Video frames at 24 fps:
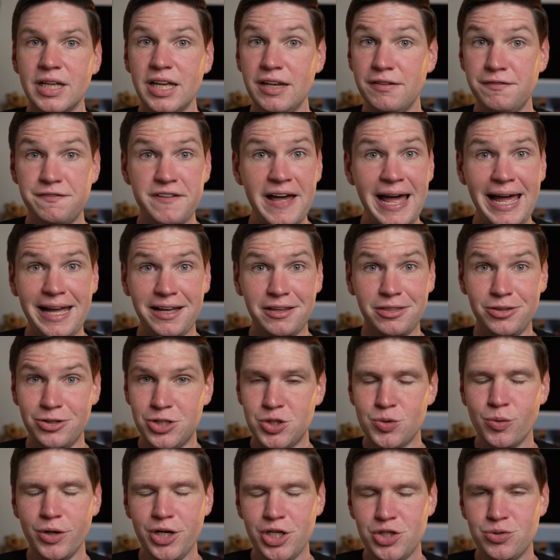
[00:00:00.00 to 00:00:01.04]
In fact, the
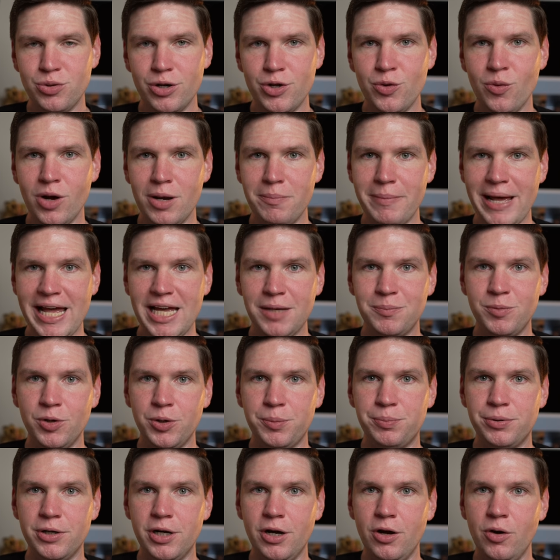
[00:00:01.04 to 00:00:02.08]
2021
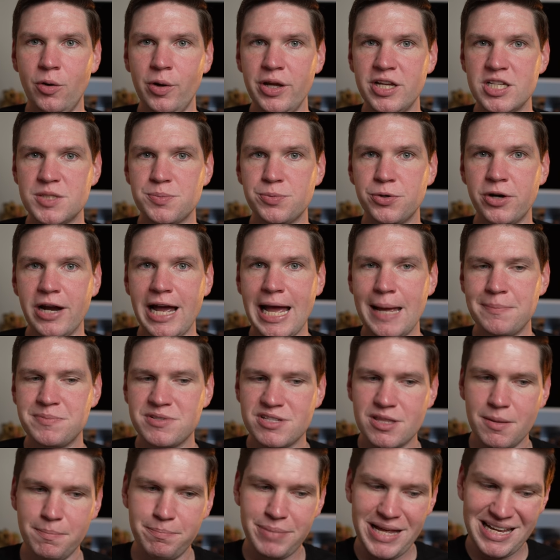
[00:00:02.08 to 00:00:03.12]
MacBook Pro is
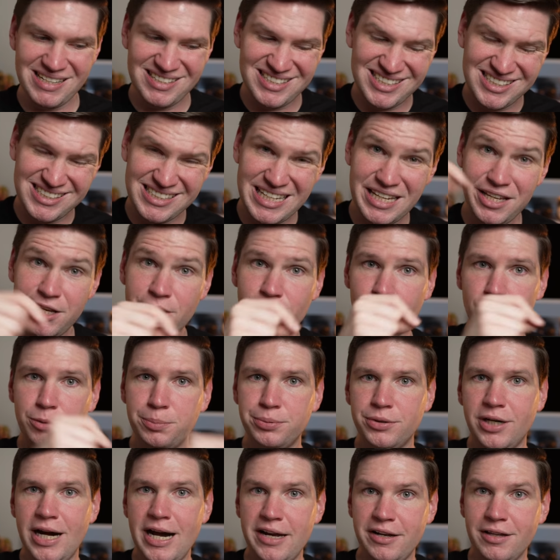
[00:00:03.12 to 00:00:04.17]
perhaps the best singular
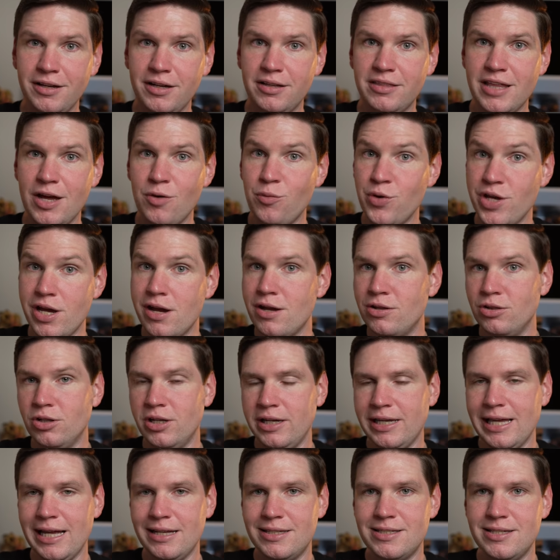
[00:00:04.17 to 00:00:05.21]
product that we can
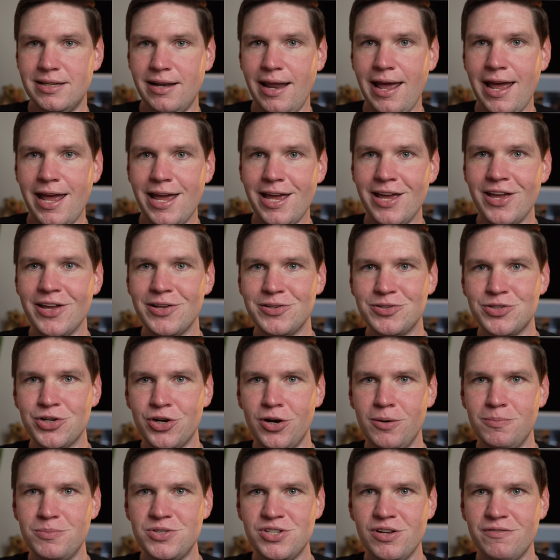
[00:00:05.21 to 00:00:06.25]
look at today in
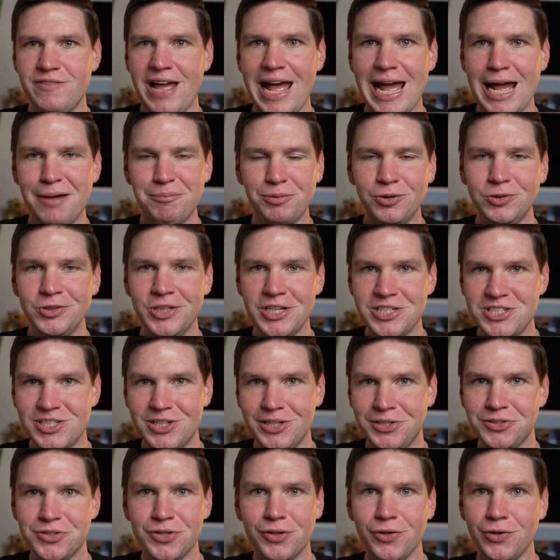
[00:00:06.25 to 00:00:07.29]
terms of Apple
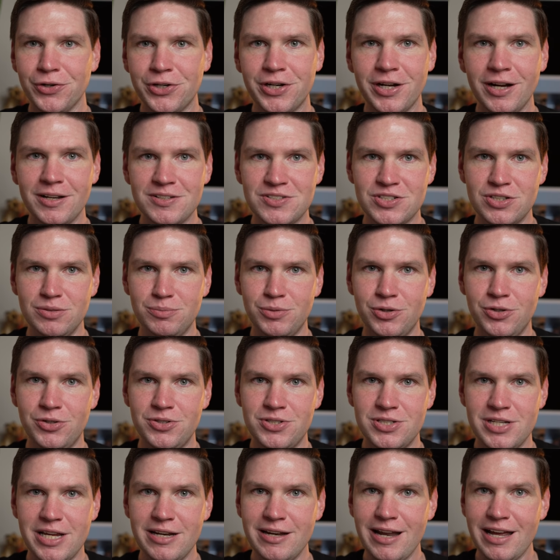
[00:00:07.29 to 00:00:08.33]
listening to their
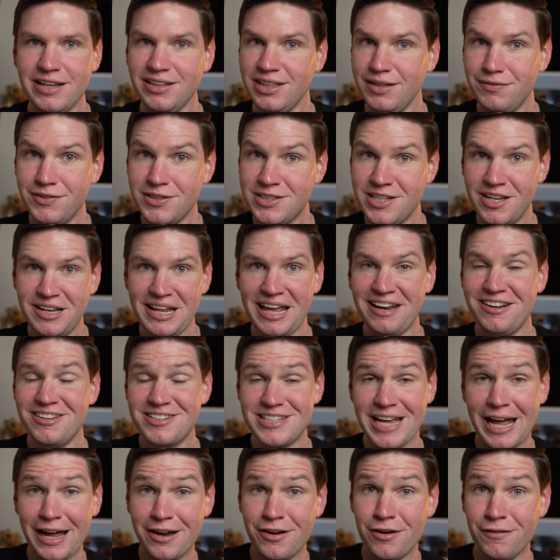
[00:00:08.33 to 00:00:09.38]
customers. And I even did an
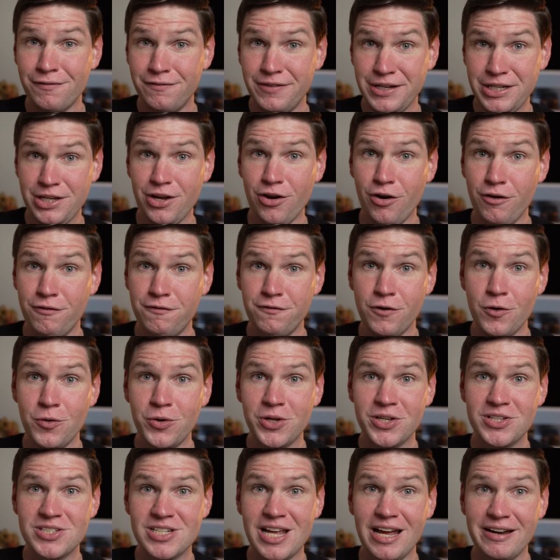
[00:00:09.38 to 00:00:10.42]
entire video
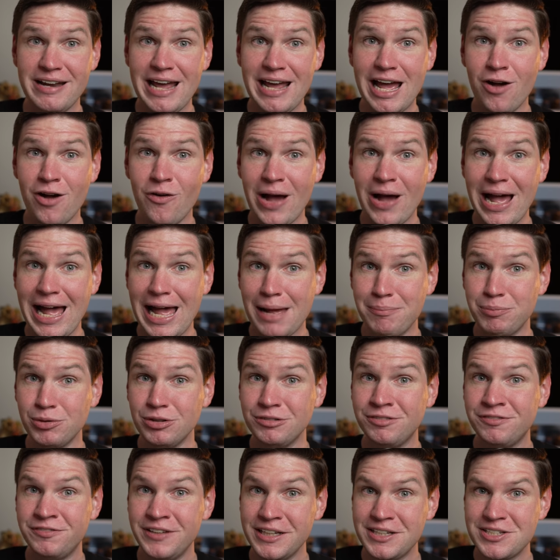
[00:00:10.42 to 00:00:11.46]
focused on how Apple
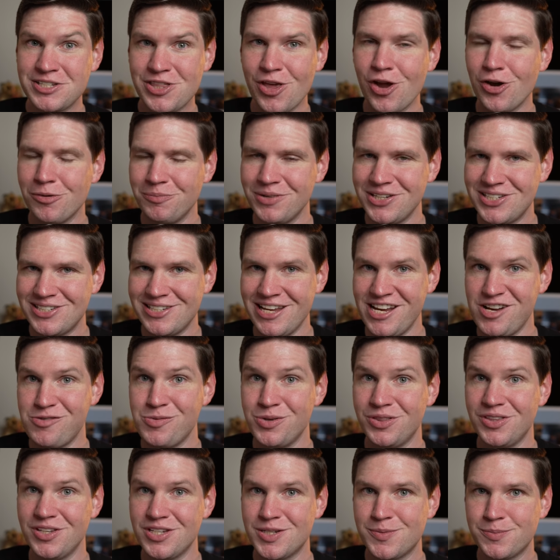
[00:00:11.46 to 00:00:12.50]
fixed their mistake
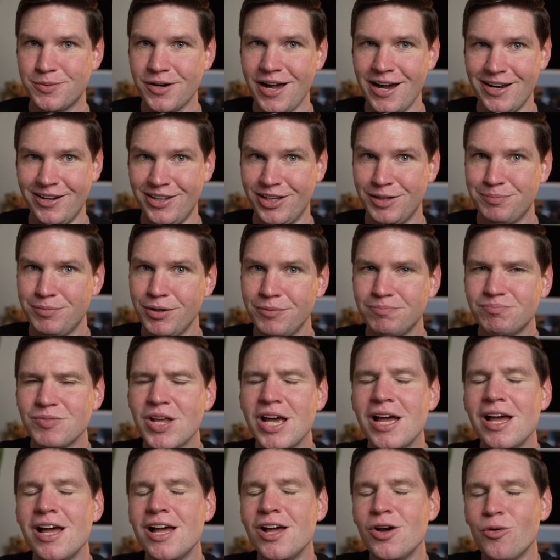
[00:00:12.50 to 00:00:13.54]
with this product. But
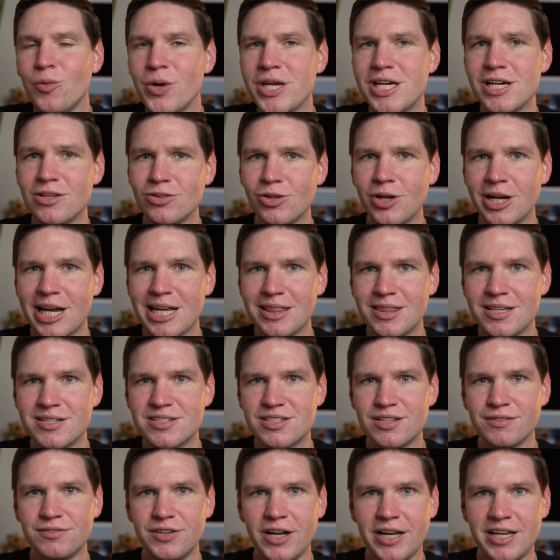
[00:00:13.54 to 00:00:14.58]
we can look at this
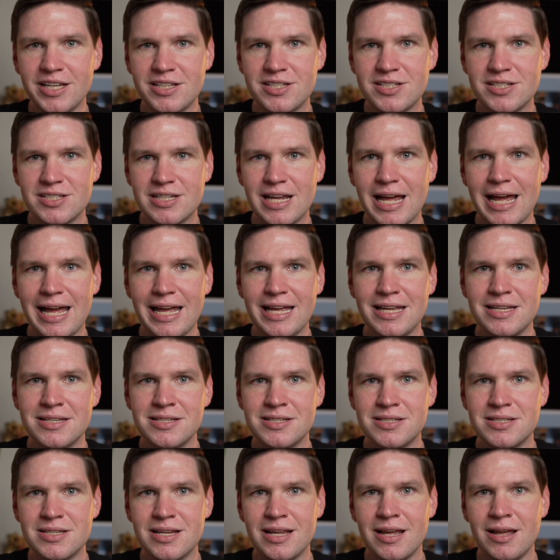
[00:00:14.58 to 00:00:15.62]
device
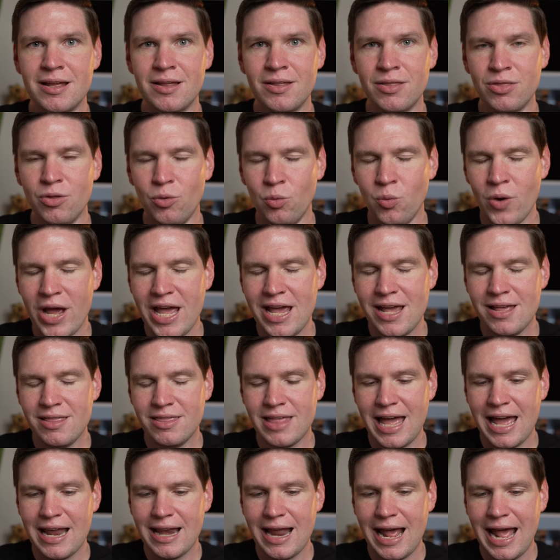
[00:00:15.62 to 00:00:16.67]
as the way
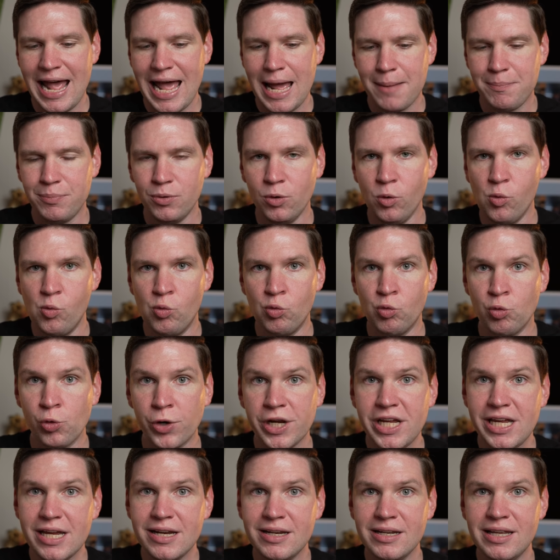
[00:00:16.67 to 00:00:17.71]
that Apple
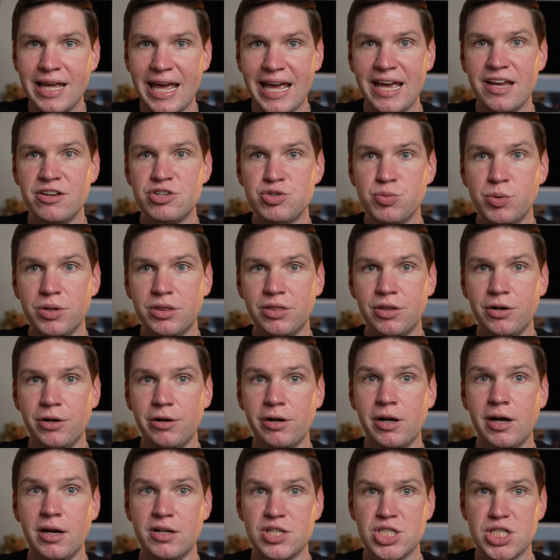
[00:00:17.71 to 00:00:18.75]
re-engaged with their
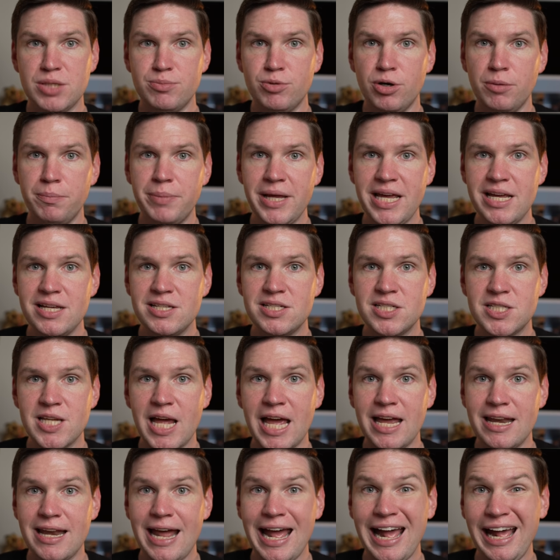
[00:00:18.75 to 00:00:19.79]
customer base
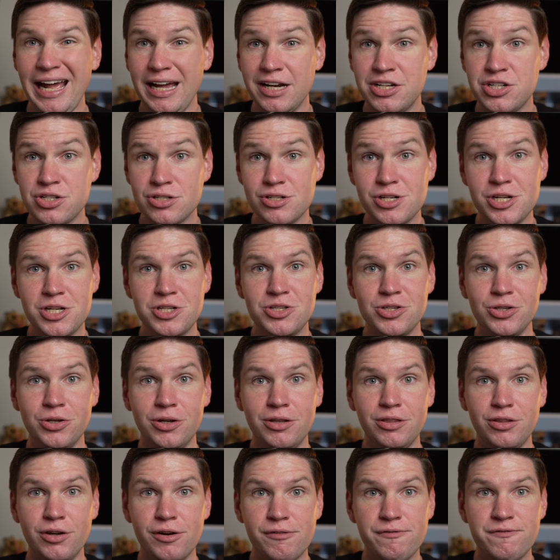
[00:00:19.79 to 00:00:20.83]
and actually
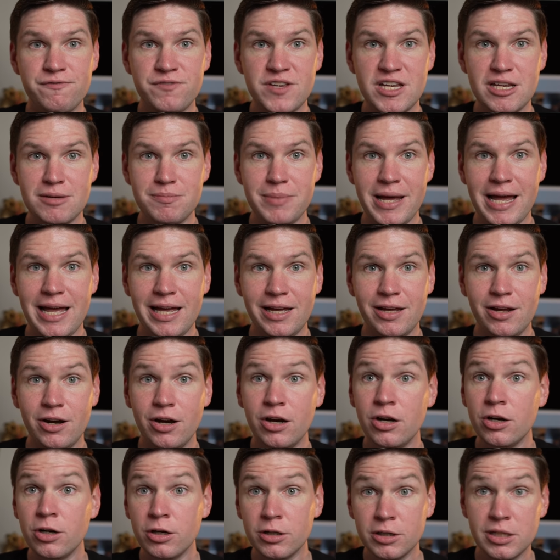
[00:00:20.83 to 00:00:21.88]
took their feedback
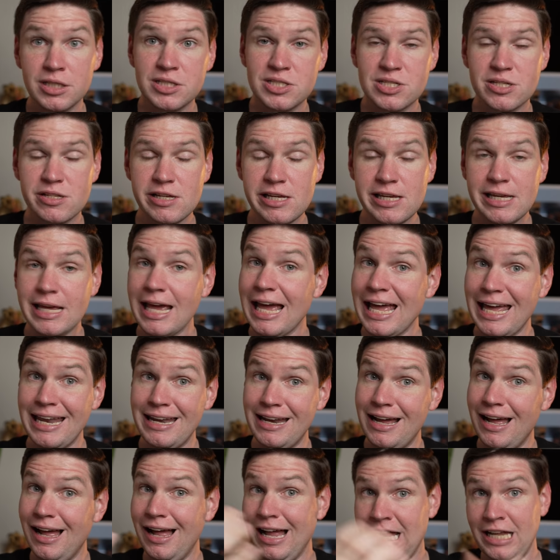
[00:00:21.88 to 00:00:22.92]
earnestly
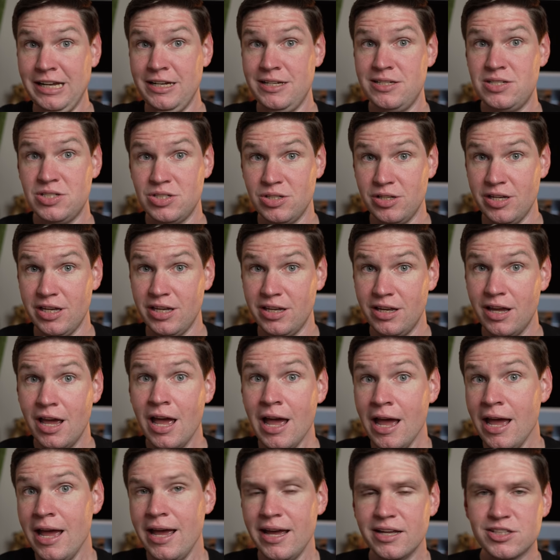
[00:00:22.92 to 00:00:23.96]
and honestly.
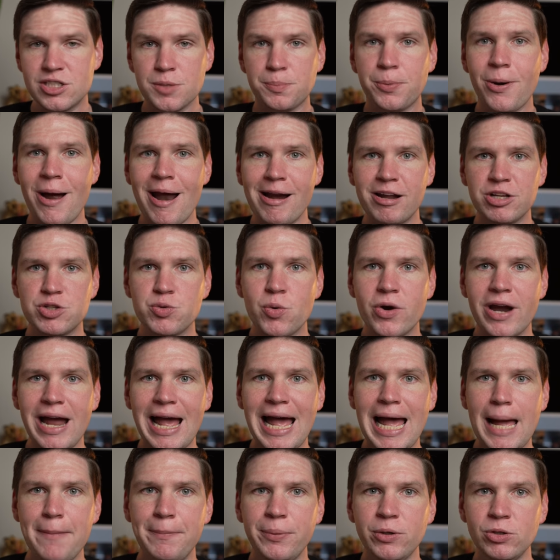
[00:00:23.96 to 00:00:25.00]
It's a product where
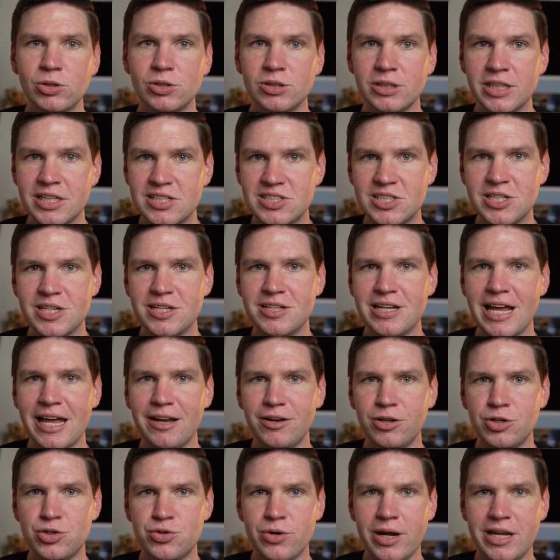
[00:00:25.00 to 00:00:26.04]
Apple listened
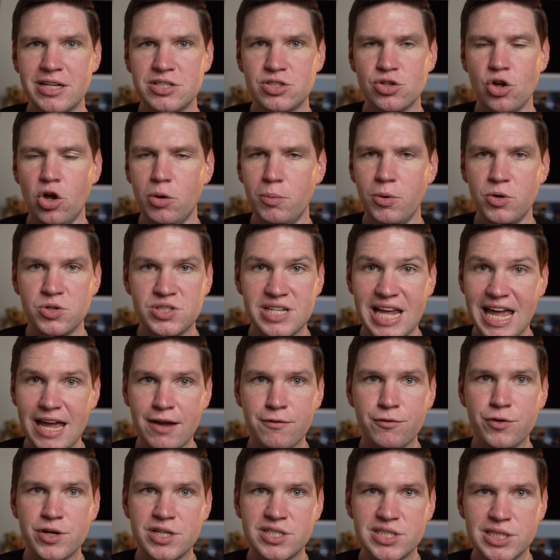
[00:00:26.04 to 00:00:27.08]
and addressed almost
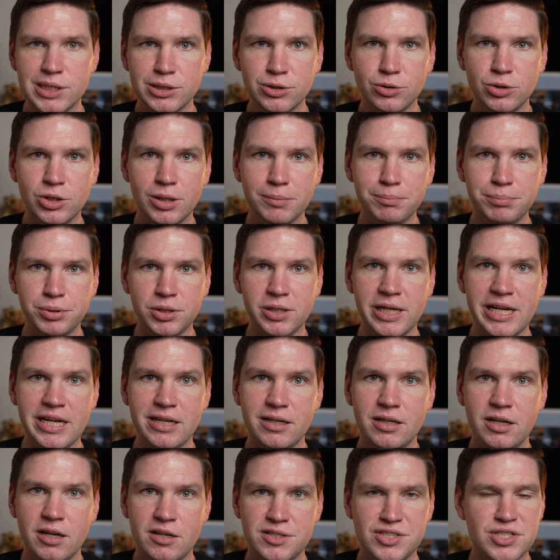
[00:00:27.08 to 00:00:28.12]
every single
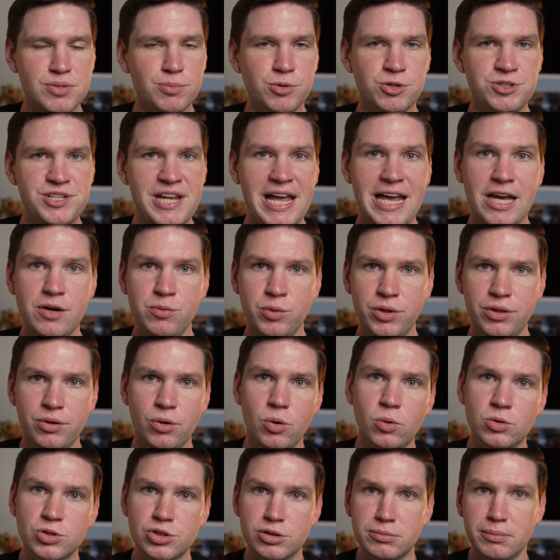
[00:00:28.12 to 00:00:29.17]
complaint customers had with
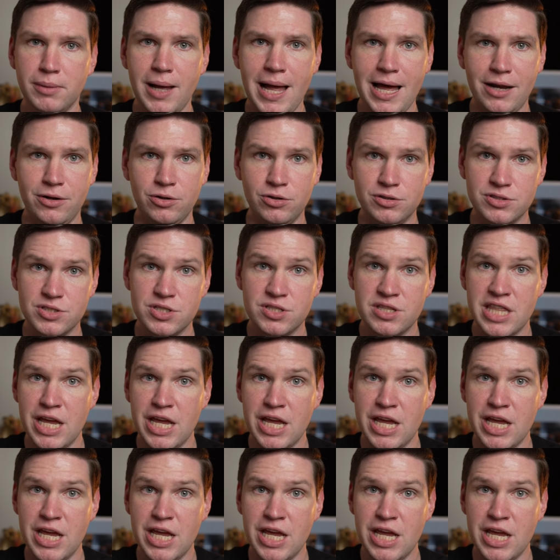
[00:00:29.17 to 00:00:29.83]
older models.